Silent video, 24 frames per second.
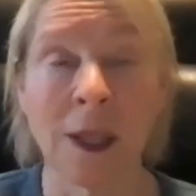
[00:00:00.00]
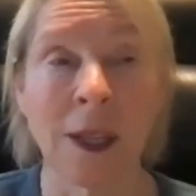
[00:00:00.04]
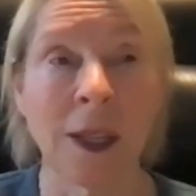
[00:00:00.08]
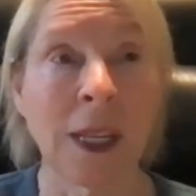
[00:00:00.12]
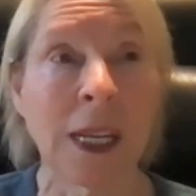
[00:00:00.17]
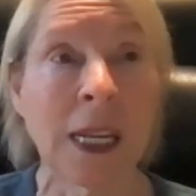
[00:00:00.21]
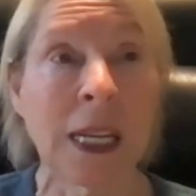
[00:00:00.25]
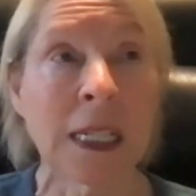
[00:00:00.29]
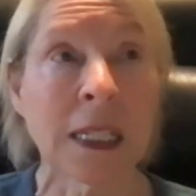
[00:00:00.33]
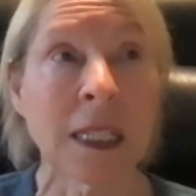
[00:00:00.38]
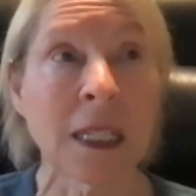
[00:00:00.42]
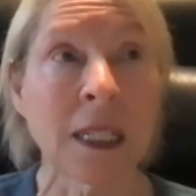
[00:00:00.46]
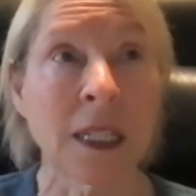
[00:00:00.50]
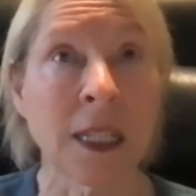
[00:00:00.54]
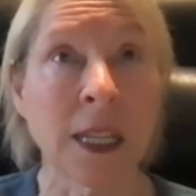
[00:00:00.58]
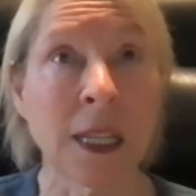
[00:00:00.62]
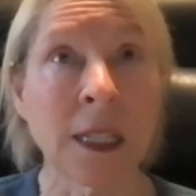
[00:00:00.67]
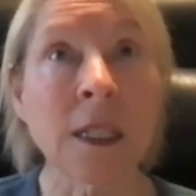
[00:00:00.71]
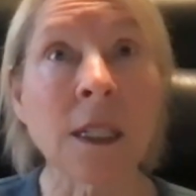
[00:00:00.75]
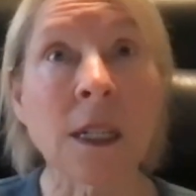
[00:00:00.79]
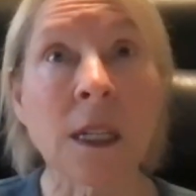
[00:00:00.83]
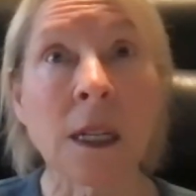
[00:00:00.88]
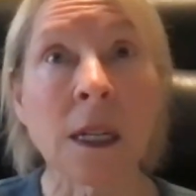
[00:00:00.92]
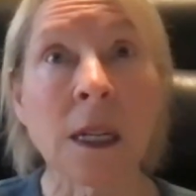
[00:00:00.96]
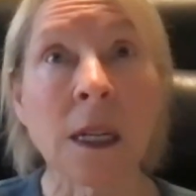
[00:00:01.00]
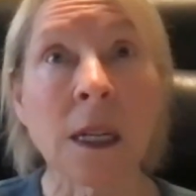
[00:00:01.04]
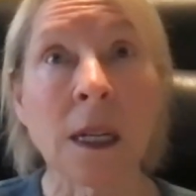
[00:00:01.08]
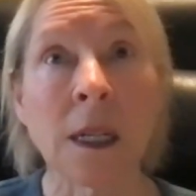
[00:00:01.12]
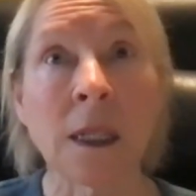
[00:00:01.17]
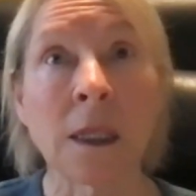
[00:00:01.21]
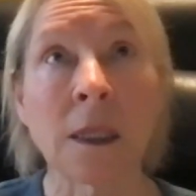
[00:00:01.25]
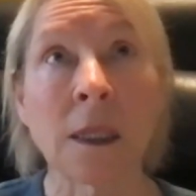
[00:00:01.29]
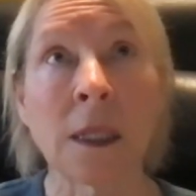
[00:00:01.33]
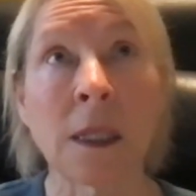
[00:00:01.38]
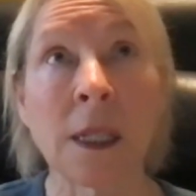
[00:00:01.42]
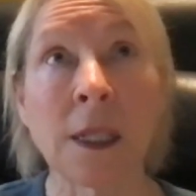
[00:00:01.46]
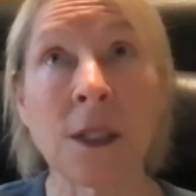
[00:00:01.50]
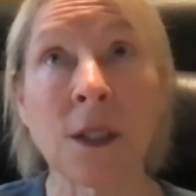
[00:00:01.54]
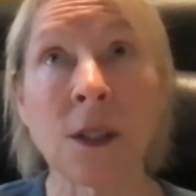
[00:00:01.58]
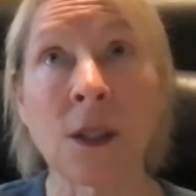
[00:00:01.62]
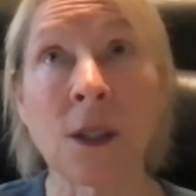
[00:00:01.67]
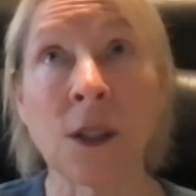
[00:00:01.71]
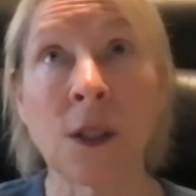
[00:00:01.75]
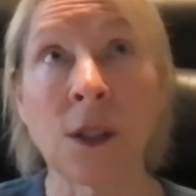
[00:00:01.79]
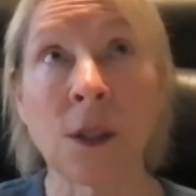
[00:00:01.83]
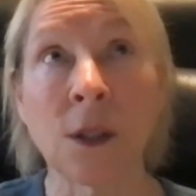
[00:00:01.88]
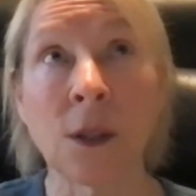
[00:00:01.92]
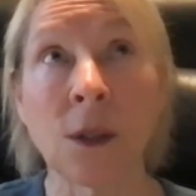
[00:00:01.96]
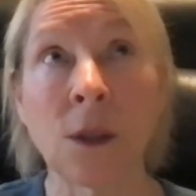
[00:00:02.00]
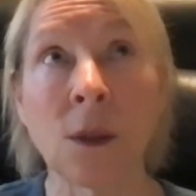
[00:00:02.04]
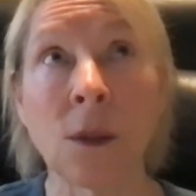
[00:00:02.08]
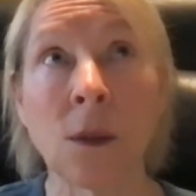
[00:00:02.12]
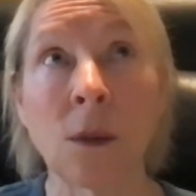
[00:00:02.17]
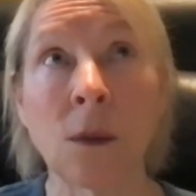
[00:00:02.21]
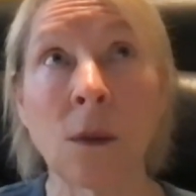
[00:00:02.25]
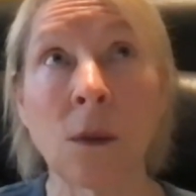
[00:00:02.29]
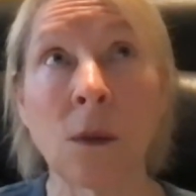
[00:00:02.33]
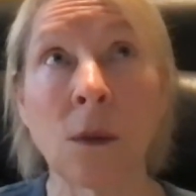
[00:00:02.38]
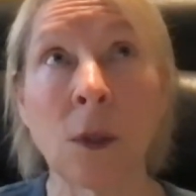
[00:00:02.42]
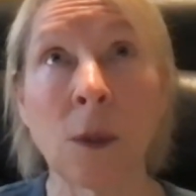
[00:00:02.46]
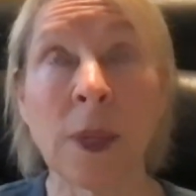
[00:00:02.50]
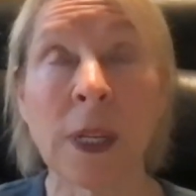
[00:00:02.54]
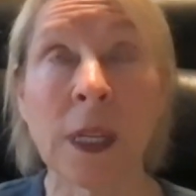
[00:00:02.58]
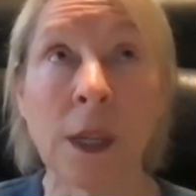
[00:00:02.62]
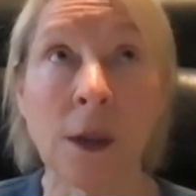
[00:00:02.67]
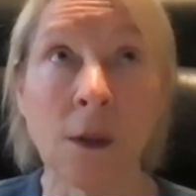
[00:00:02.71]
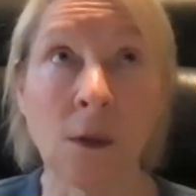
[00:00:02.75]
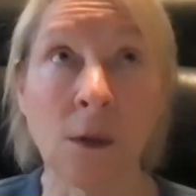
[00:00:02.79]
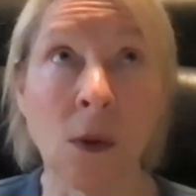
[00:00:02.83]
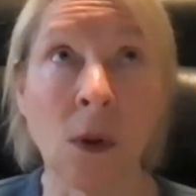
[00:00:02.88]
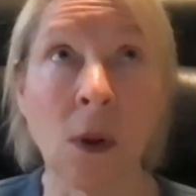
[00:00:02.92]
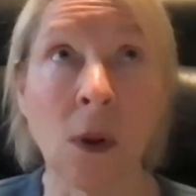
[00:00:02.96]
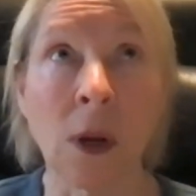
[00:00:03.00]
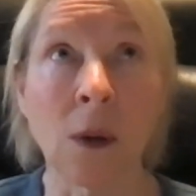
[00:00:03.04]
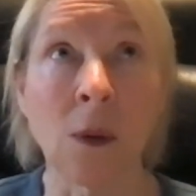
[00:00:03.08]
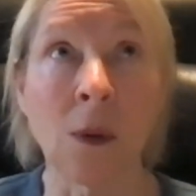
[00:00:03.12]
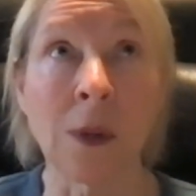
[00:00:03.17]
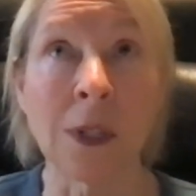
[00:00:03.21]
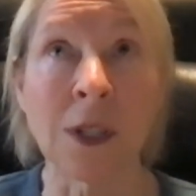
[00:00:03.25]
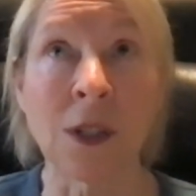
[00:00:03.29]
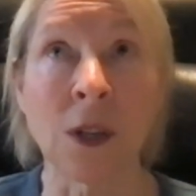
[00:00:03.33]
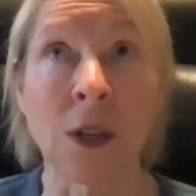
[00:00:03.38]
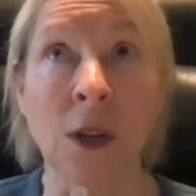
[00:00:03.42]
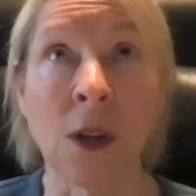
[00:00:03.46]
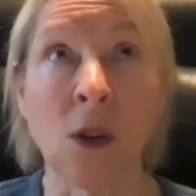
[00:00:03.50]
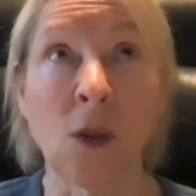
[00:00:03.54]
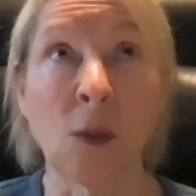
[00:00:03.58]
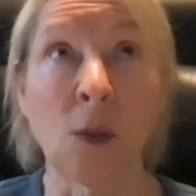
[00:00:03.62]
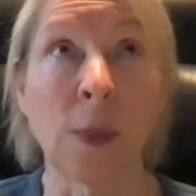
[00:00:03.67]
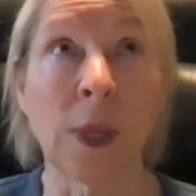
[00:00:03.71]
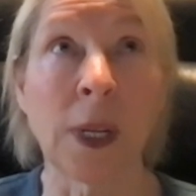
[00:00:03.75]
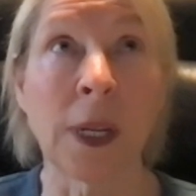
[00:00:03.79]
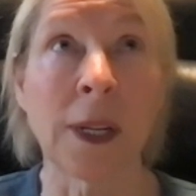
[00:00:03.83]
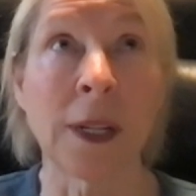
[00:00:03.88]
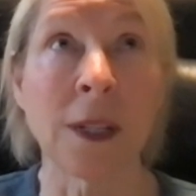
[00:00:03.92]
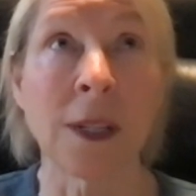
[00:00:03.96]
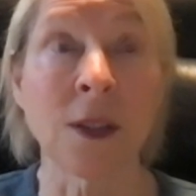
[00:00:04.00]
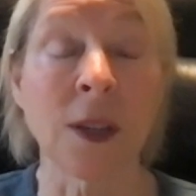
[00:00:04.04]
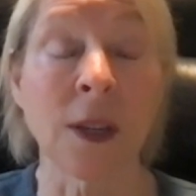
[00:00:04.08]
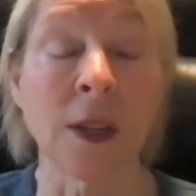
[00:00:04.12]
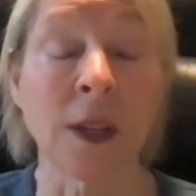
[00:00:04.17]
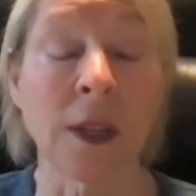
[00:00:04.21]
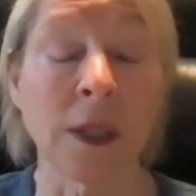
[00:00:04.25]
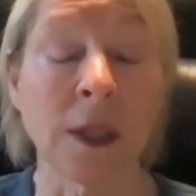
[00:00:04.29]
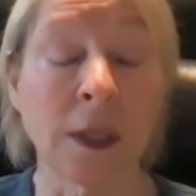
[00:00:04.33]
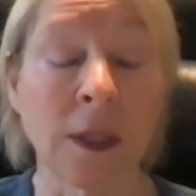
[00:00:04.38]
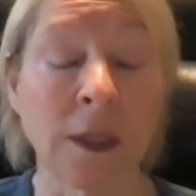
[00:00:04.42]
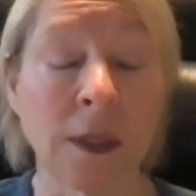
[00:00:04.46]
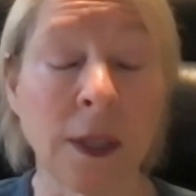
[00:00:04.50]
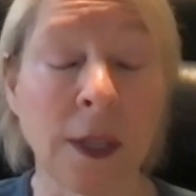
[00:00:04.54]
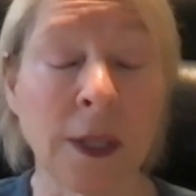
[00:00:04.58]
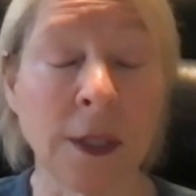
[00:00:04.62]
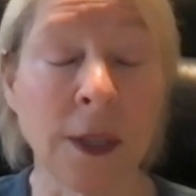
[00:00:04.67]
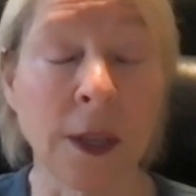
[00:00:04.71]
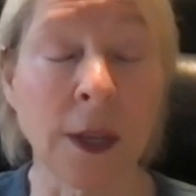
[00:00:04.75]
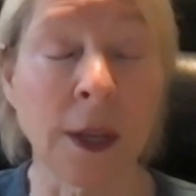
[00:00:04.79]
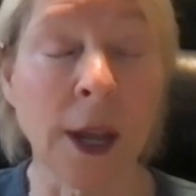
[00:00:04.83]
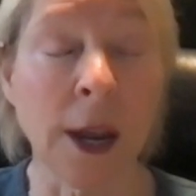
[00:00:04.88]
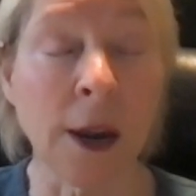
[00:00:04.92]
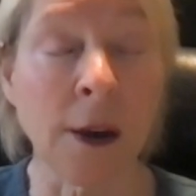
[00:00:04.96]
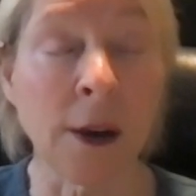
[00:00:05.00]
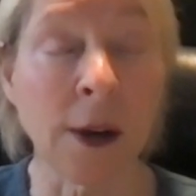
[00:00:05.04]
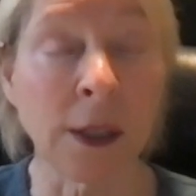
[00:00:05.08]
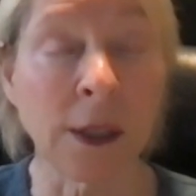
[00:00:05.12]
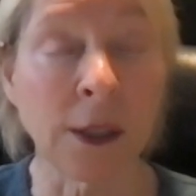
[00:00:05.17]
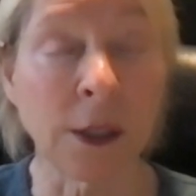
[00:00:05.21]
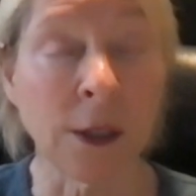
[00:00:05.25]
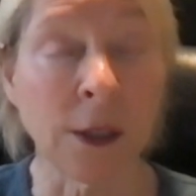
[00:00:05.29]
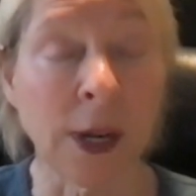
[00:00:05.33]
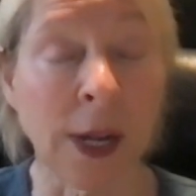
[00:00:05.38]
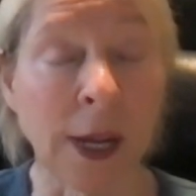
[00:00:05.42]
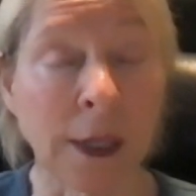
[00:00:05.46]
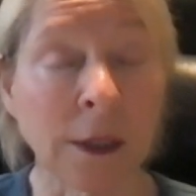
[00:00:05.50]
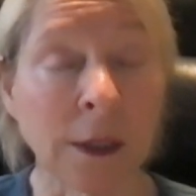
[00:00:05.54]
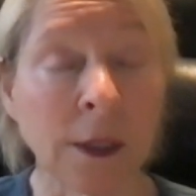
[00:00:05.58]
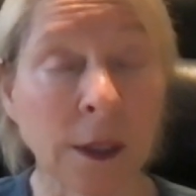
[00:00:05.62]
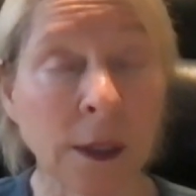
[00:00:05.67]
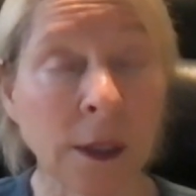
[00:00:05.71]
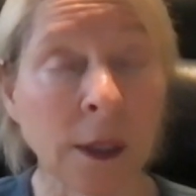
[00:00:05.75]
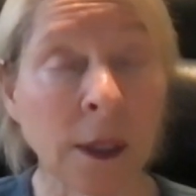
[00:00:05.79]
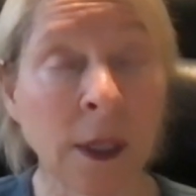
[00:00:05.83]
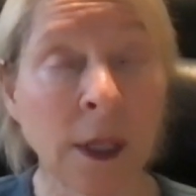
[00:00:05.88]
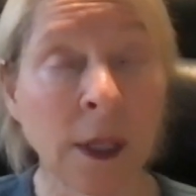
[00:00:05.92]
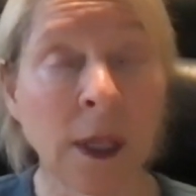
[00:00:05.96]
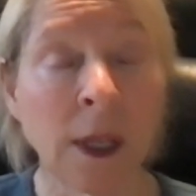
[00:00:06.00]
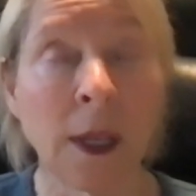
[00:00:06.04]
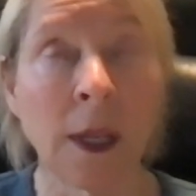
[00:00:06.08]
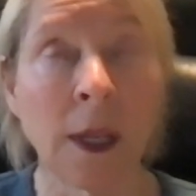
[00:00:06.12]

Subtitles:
He insisted on these two. Well, Mickey Rourke was known, but as a character actor,